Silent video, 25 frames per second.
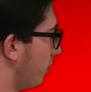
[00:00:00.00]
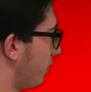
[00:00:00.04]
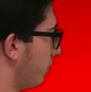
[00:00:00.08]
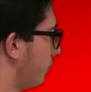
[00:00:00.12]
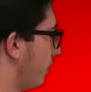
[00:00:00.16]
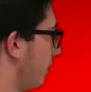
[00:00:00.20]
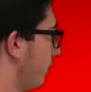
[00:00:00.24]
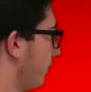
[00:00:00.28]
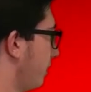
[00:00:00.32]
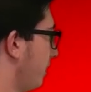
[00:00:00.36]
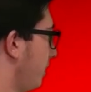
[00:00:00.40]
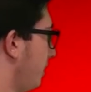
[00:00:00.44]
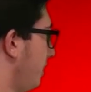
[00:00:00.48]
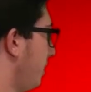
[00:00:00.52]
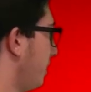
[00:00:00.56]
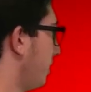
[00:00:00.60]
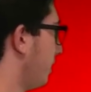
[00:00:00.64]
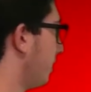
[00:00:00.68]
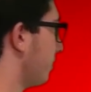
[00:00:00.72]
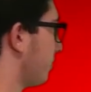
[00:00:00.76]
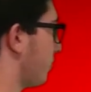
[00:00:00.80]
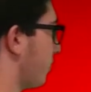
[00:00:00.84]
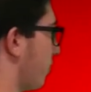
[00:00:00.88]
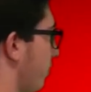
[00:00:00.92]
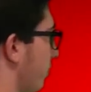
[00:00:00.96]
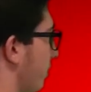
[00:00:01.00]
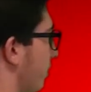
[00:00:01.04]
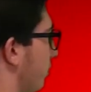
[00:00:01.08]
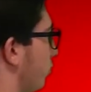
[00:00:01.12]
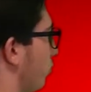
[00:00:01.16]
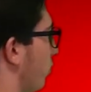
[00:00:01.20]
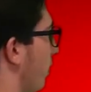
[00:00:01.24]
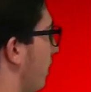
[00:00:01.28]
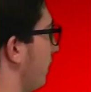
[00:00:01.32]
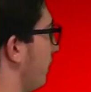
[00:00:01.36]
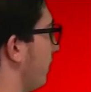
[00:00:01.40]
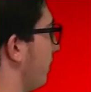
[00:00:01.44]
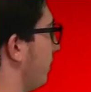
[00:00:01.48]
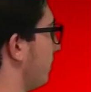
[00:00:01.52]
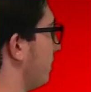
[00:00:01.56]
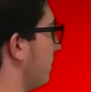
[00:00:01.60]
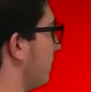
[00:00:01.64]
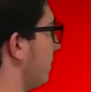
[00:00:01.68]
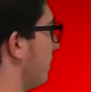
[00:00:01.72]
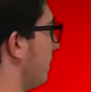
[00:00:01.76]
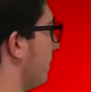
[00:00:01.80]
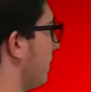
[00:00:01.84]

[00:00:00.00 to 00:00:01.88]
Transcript: around here, so you can write it